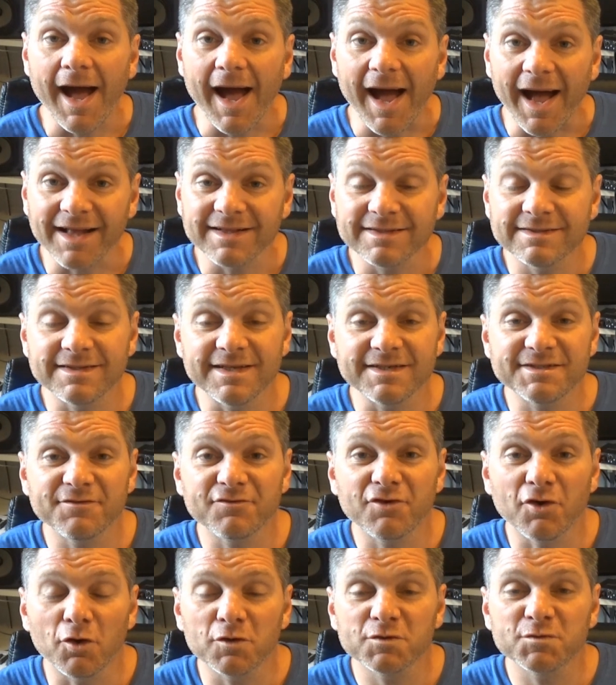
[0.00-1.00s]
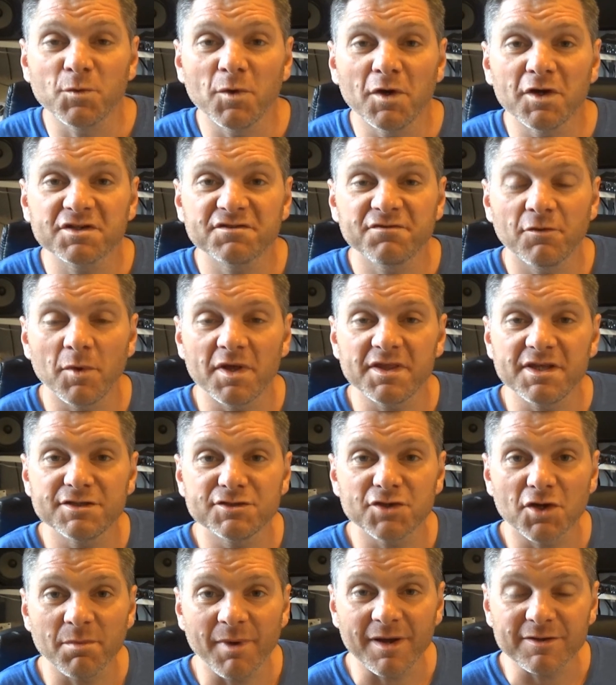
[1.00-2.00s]
And this of course works for whether you're
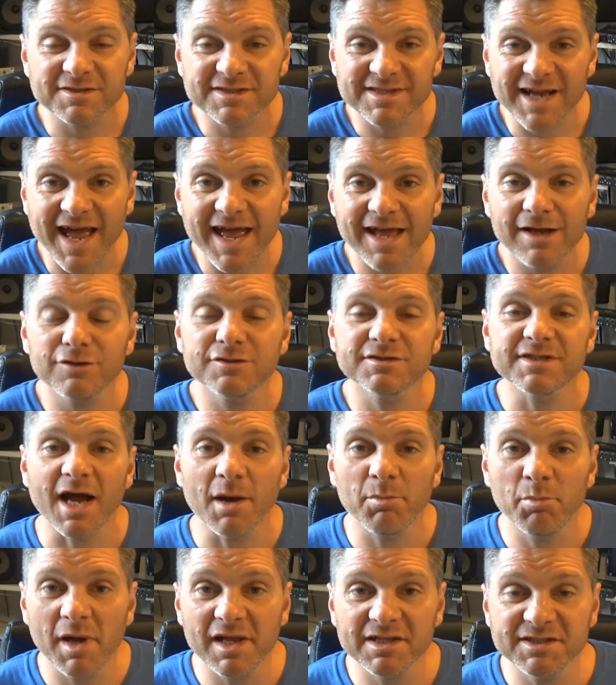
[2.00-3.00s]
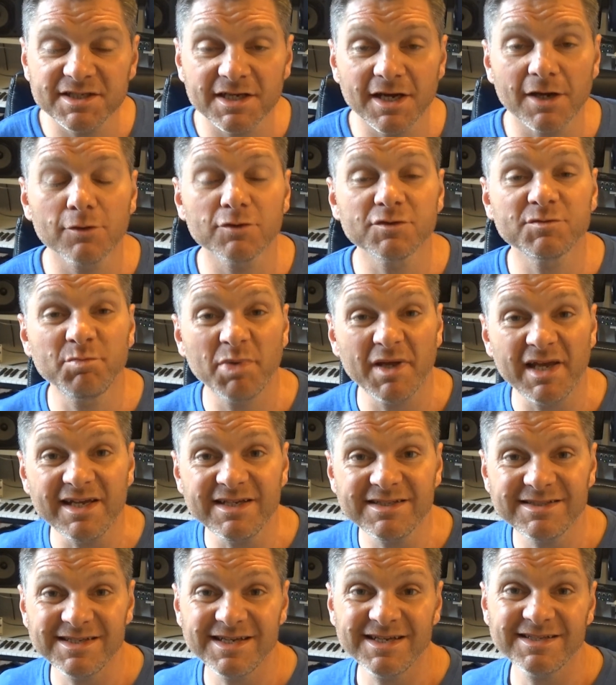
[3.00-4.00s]
talking about scales, arpeggios,
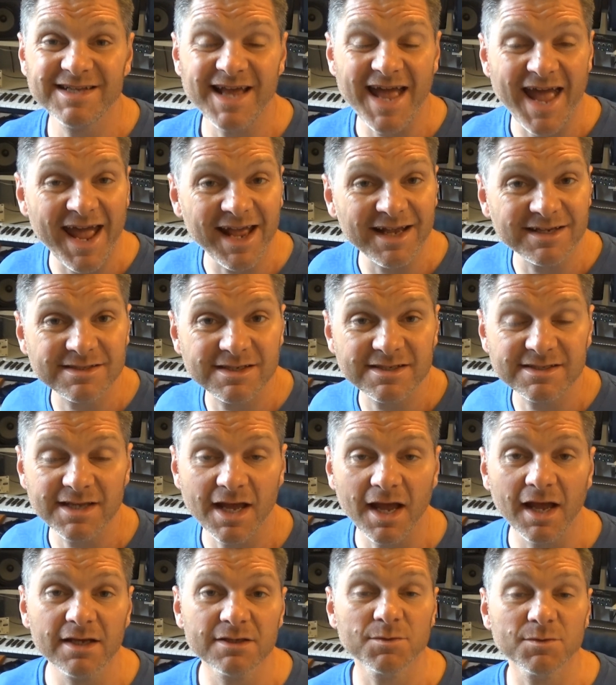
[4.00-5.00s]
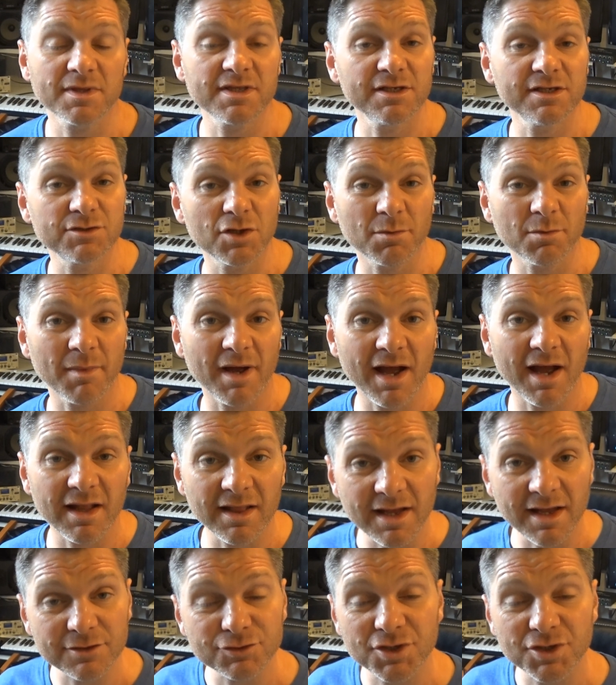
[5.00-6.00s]
pieces, exercise, whether you're talking about
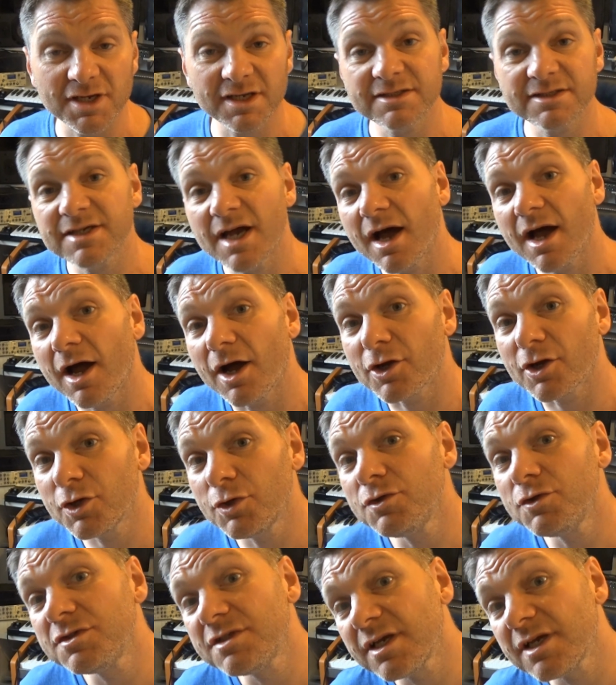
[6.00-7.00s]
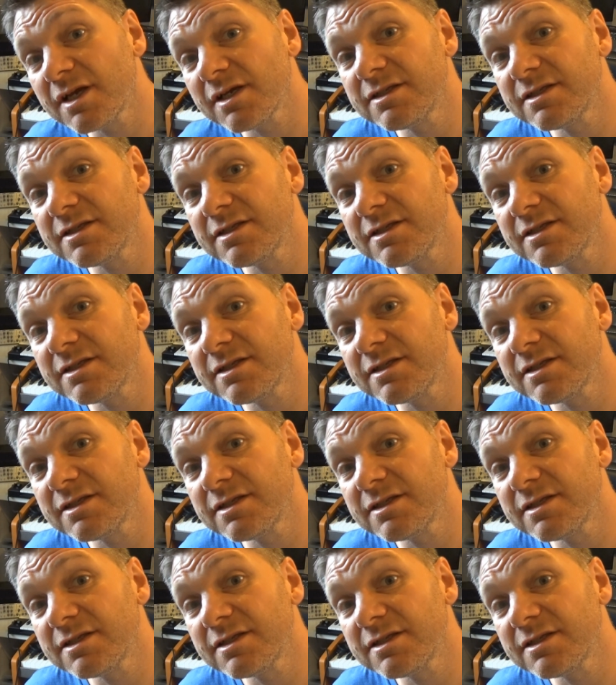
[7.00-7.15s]
electric guitar, acoustic